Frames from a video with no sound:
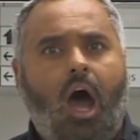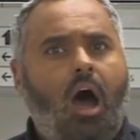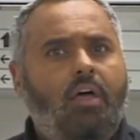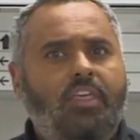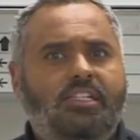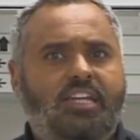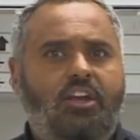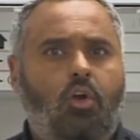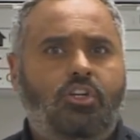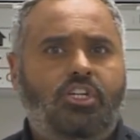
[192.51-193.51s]
are these
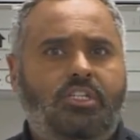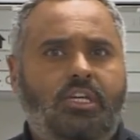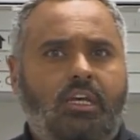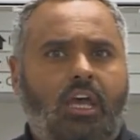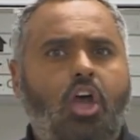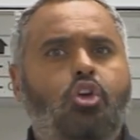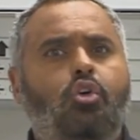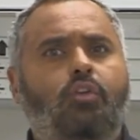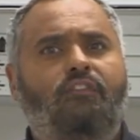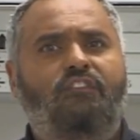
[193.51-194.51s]
technologies a
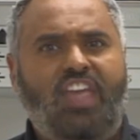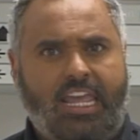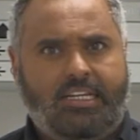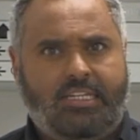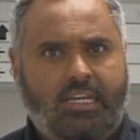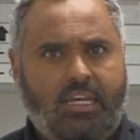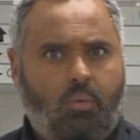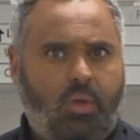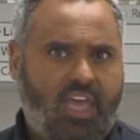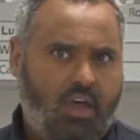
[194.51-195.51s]
good fit
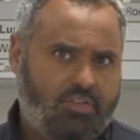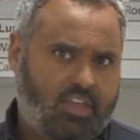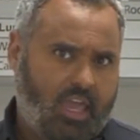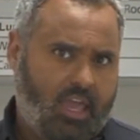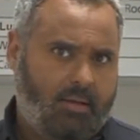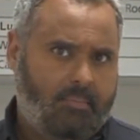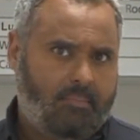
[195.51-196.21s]
with healthcare?